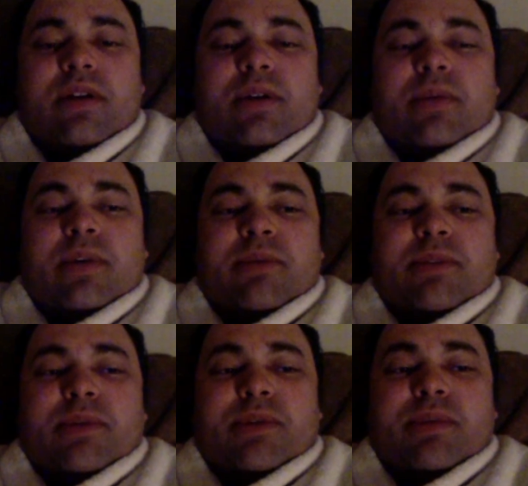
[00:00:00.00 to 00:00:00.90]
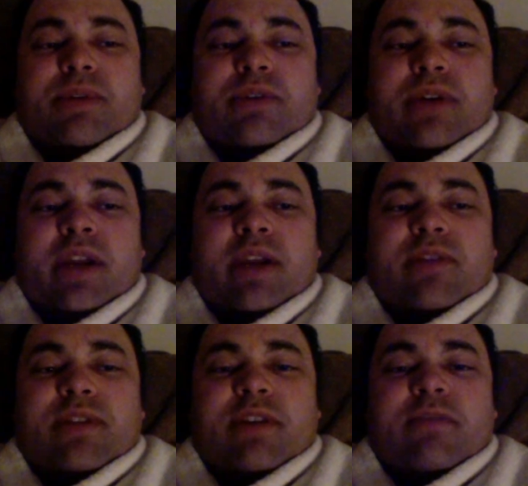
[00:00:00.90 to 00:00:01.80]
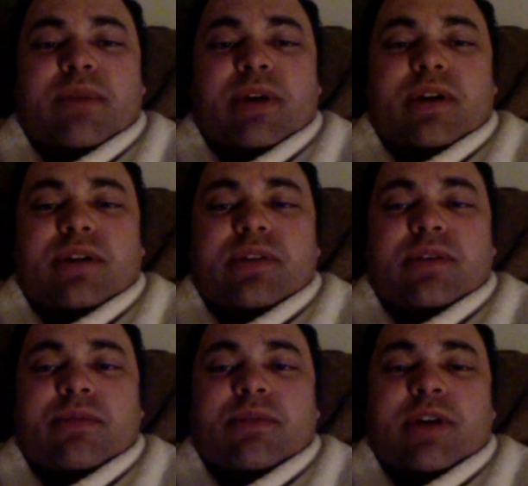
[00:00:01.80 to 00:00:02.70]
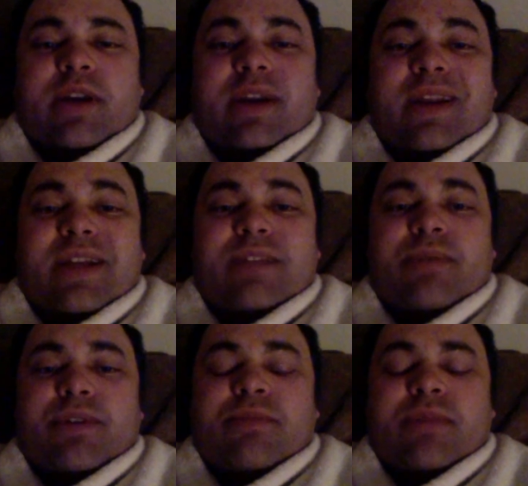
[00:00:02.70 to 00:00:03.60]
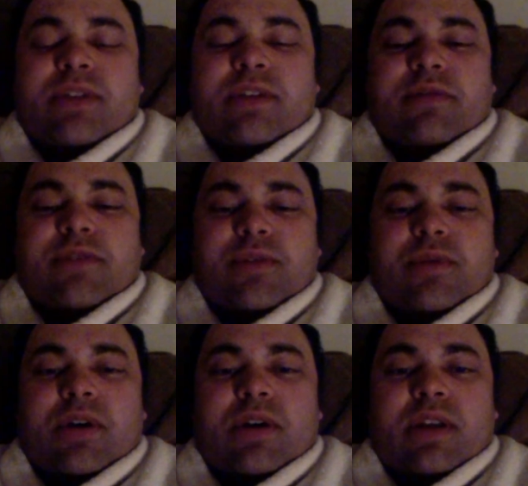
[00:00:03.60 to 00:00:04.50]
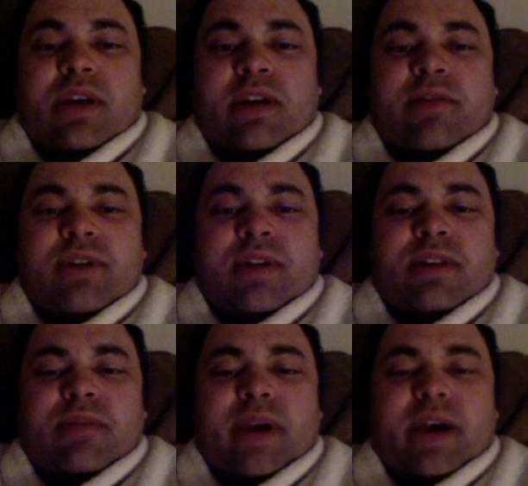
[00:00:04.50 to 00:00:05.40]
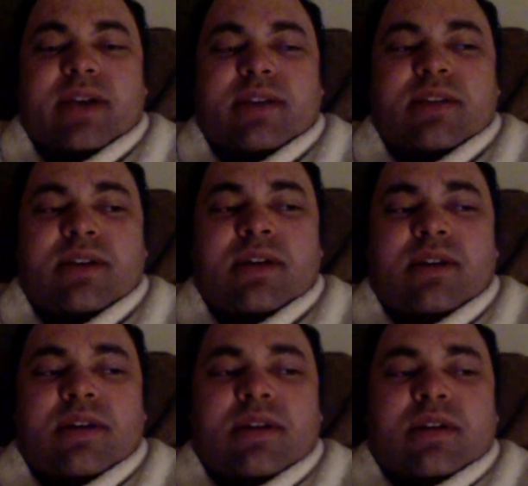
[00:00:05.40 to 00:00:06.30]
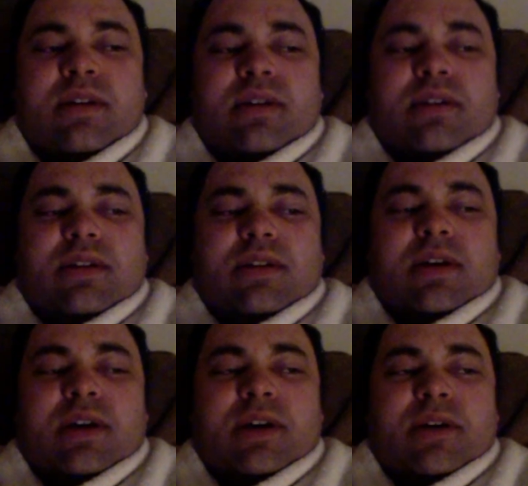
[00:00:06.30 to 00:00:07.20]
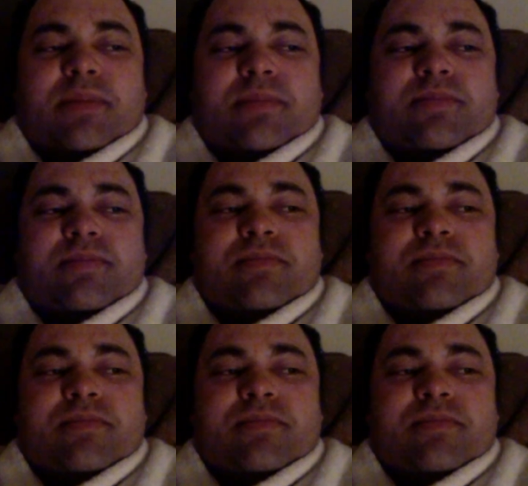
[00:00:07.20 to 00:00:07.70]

when I'm supposed to be training for Tough Mudder, so I'm trying not to push myself too hard like I've done in the past. Um,